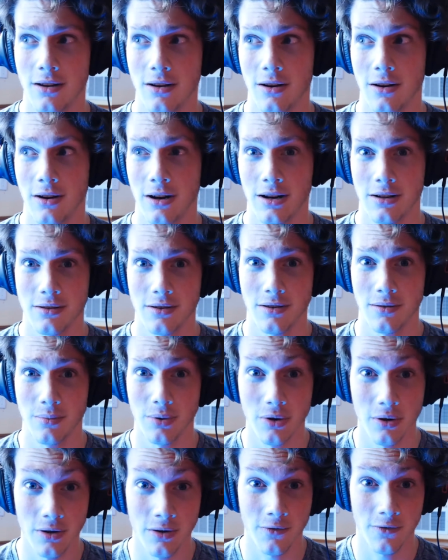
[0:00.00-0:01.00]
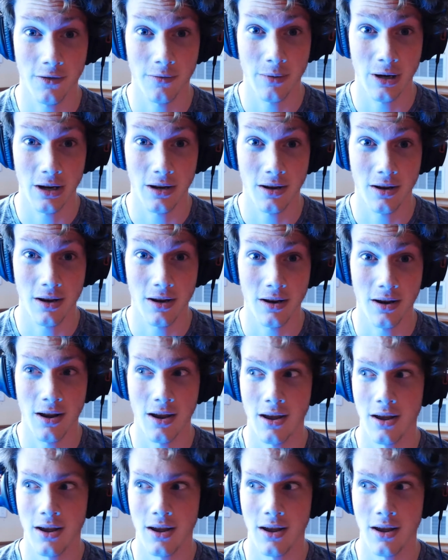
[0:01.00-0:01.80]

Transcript: are actually important for making it,